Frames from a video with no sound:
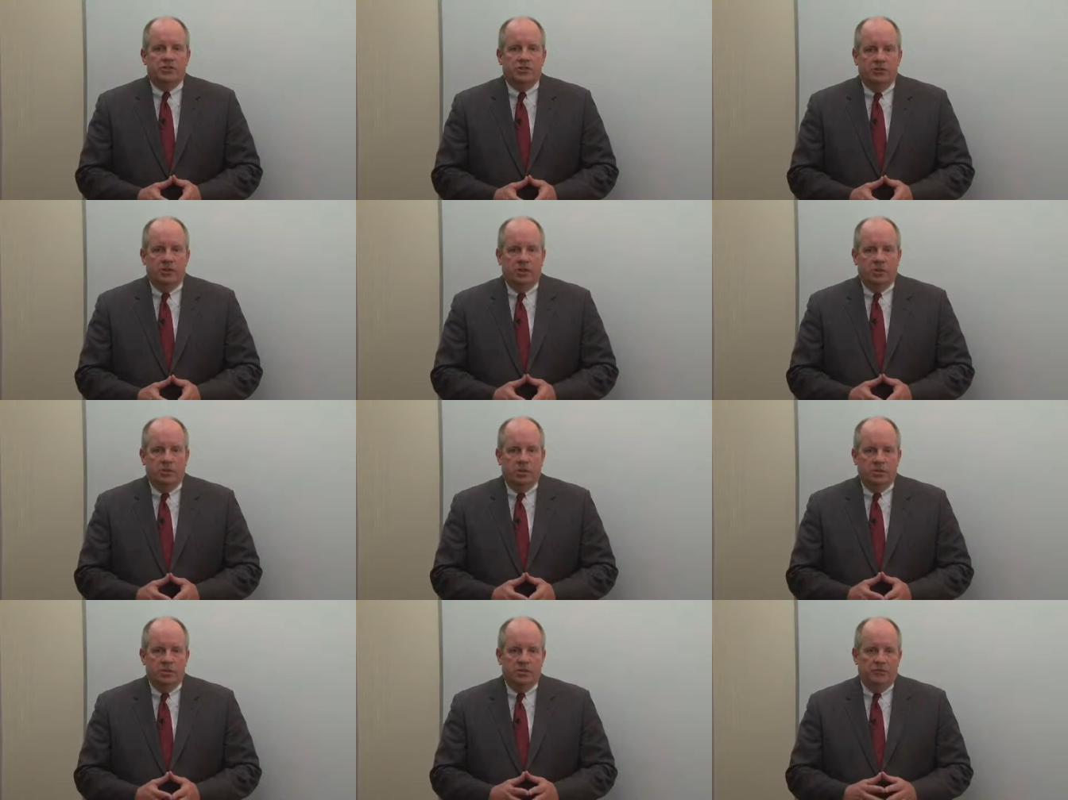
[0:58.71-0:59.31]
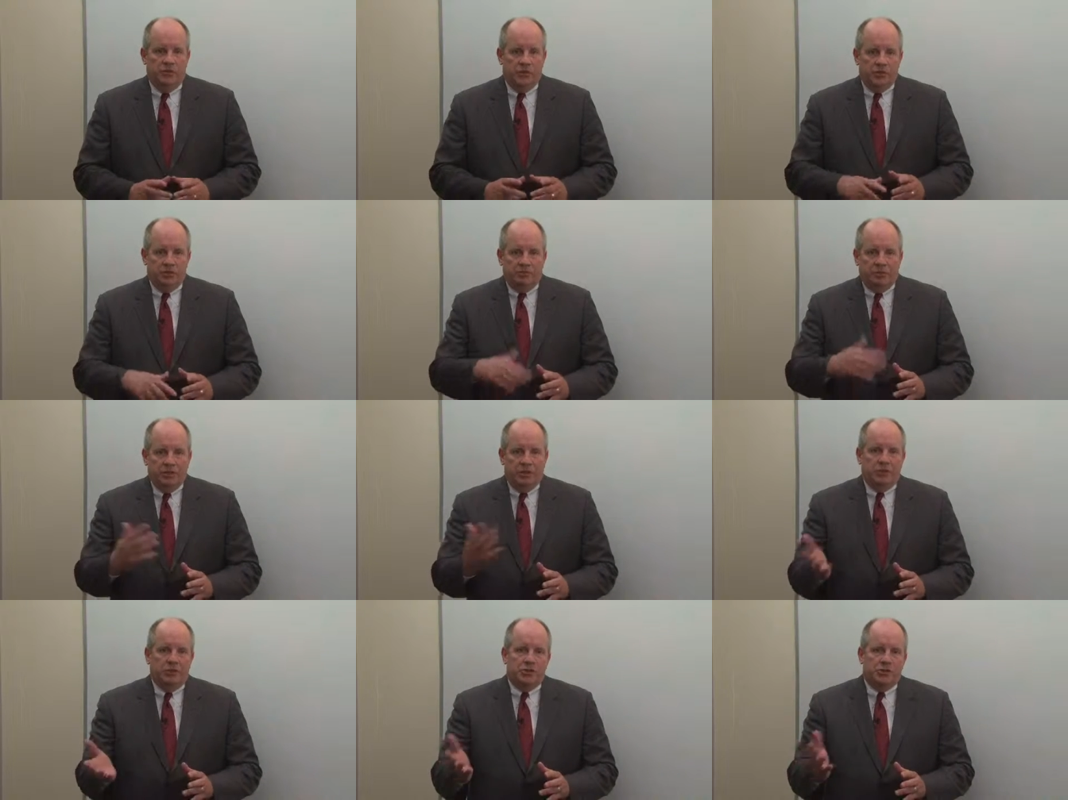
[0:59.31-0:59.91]
So in other words, if your
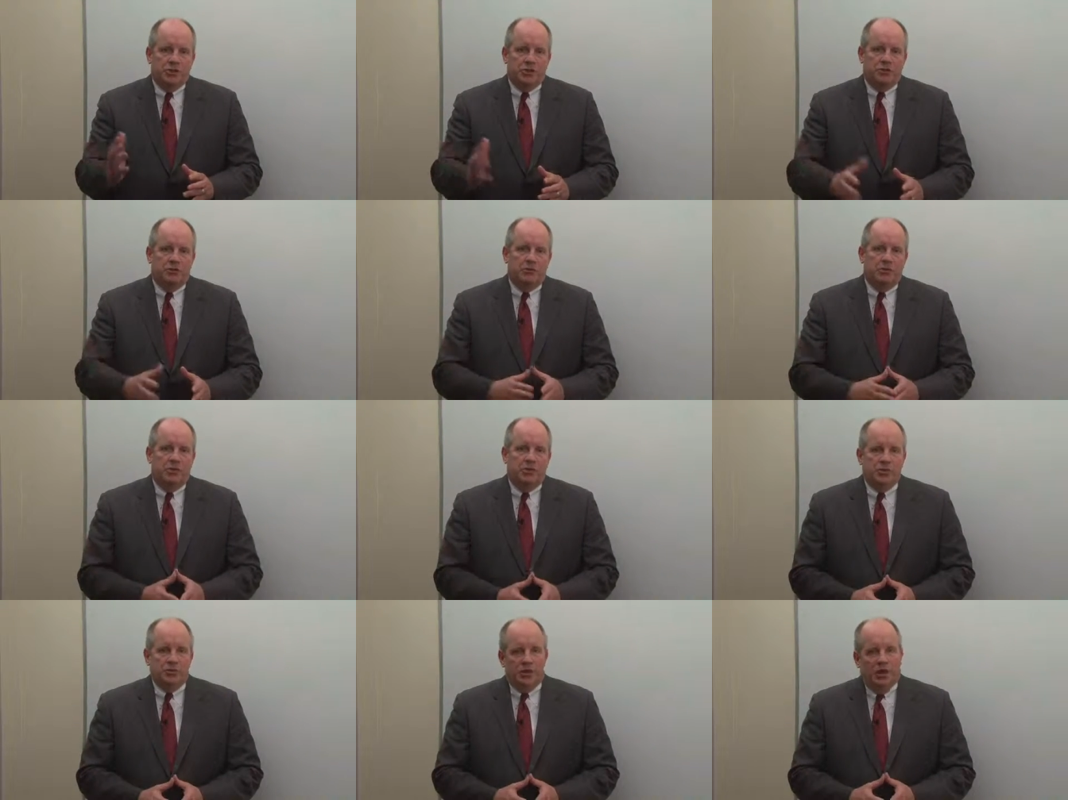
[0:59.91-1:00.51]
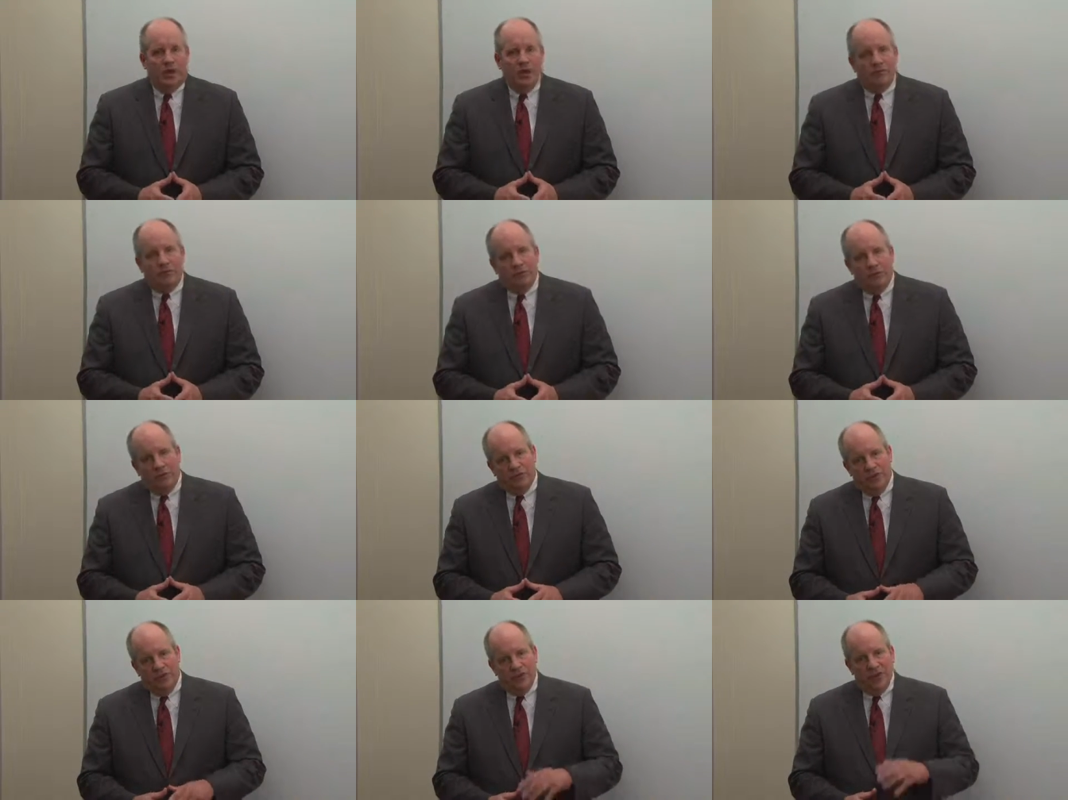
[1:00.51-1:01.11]
sprinkler system goes off
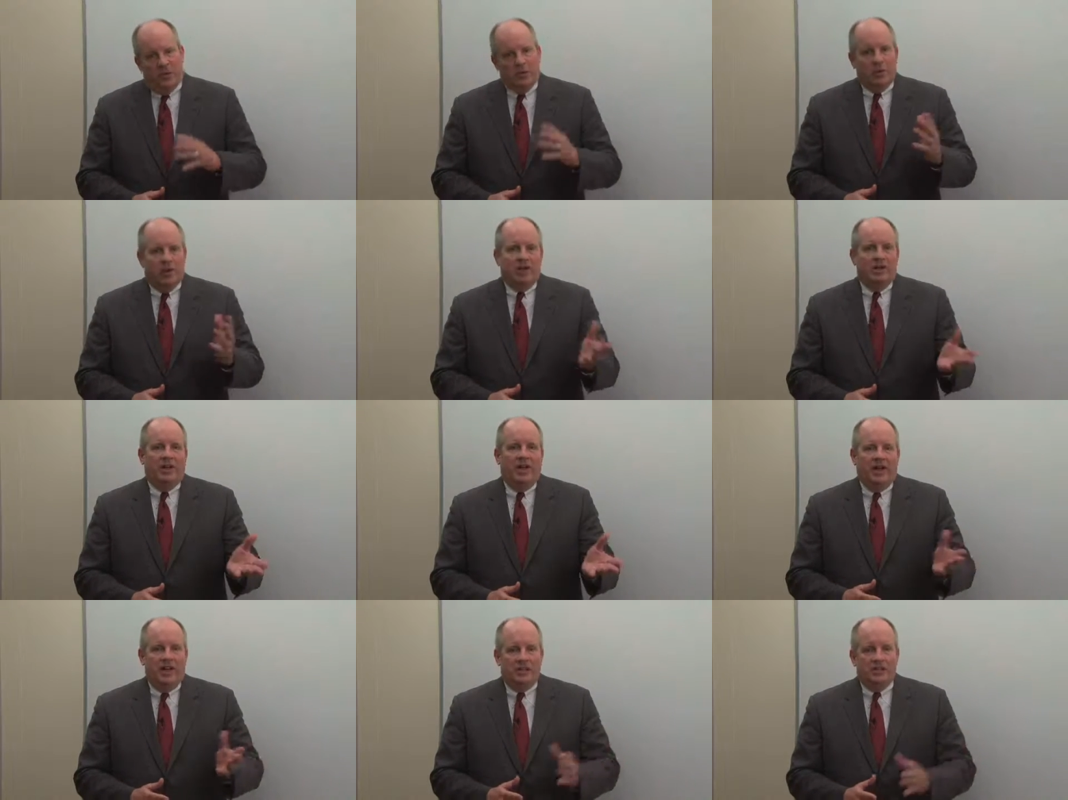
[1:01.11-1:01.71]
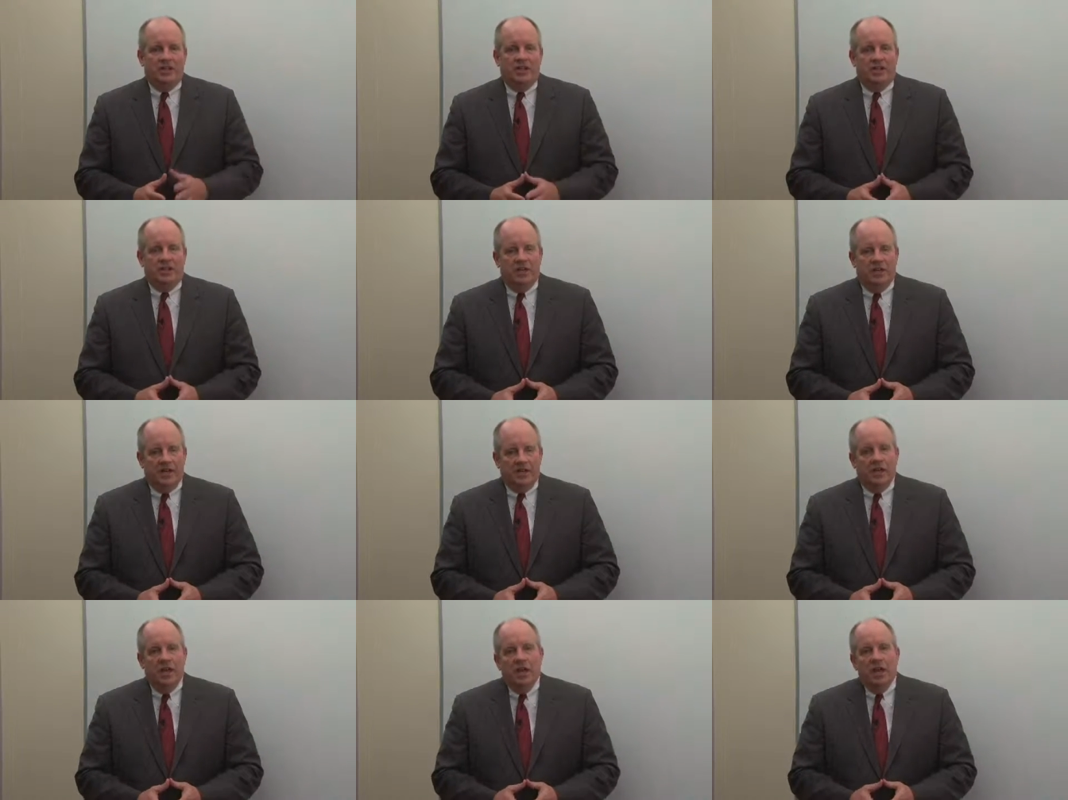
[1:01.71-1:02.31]
or if your network lines get
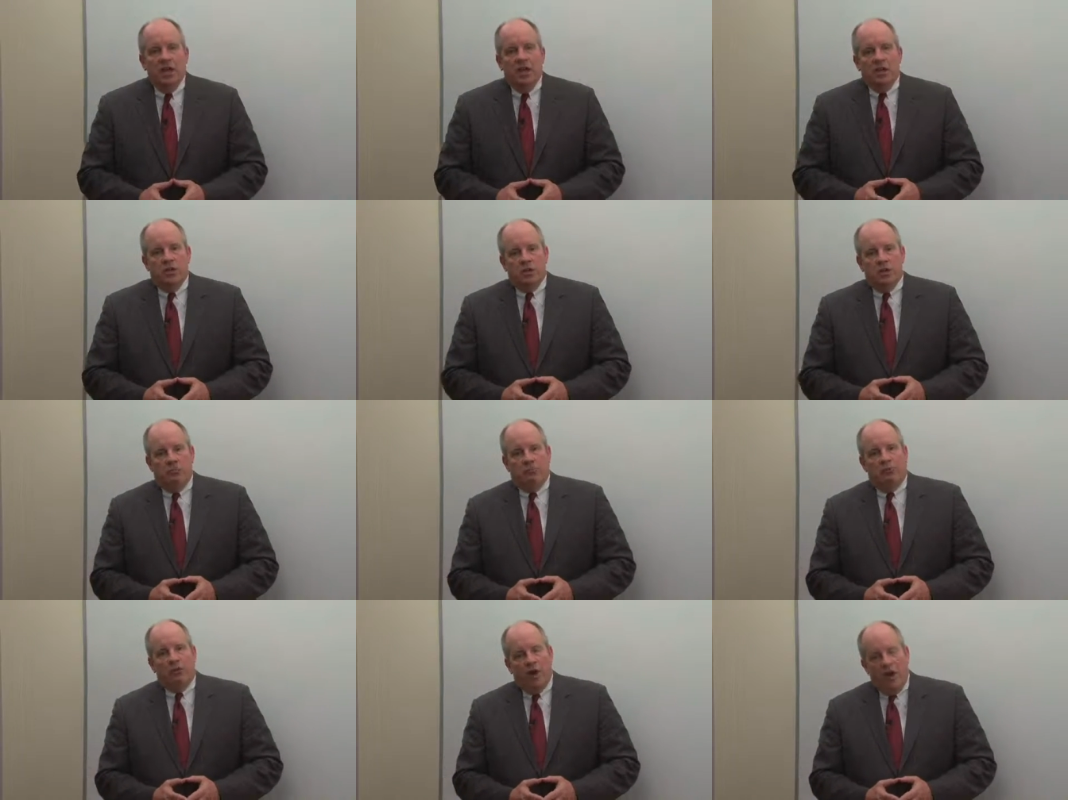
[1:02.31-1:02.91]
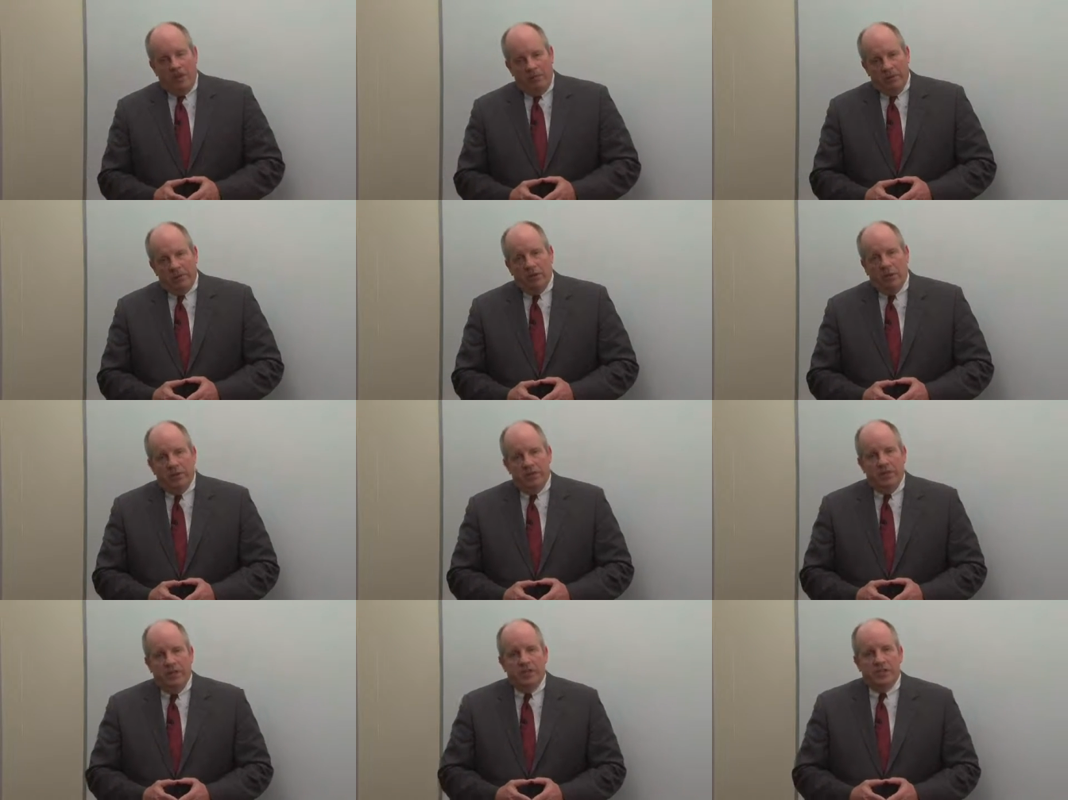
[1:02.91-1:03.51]
cut, you're probably
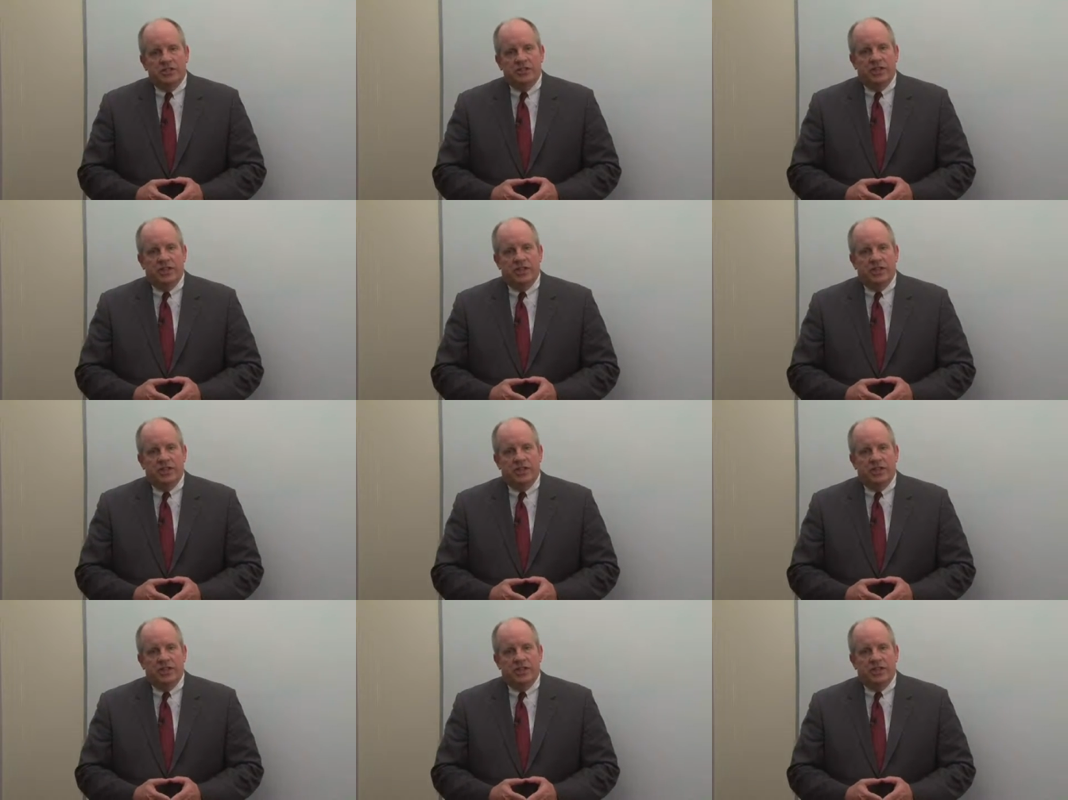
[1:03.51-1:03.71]
going to need a